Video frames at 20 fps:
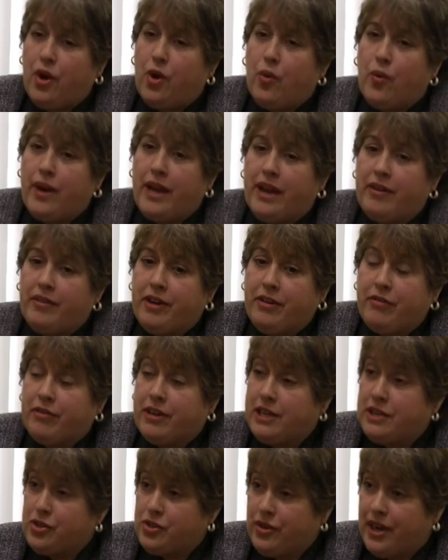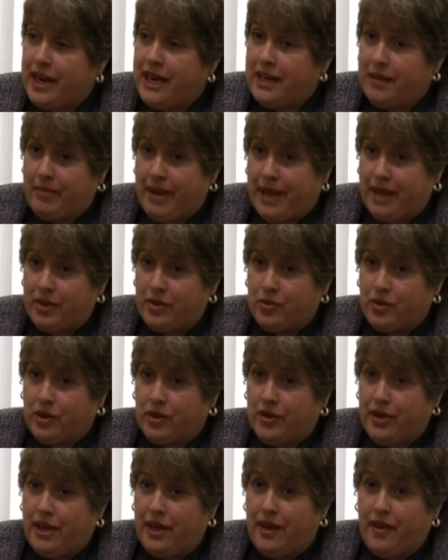We have a written training
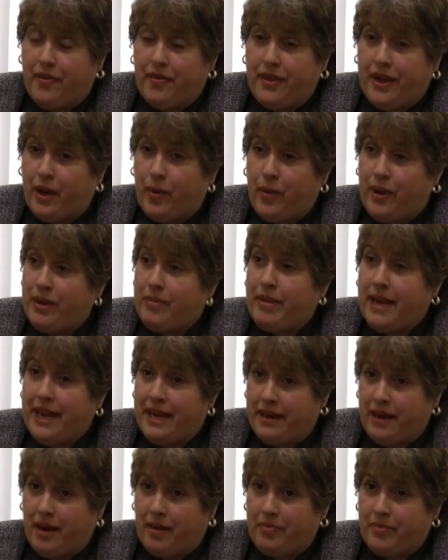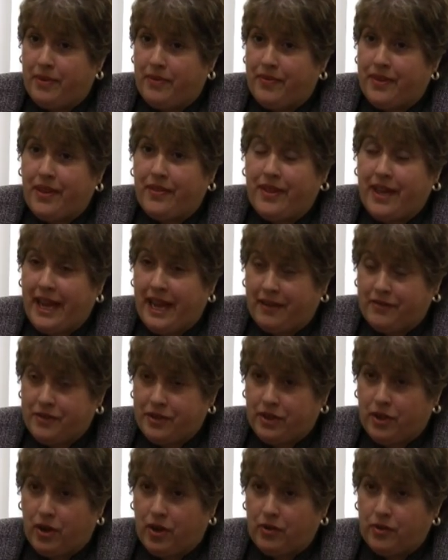manual that we made up that they have
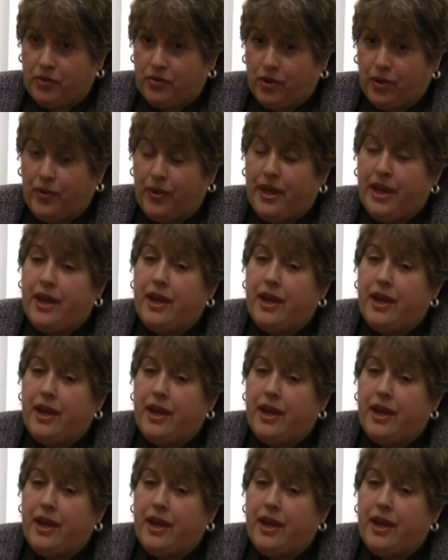to go through.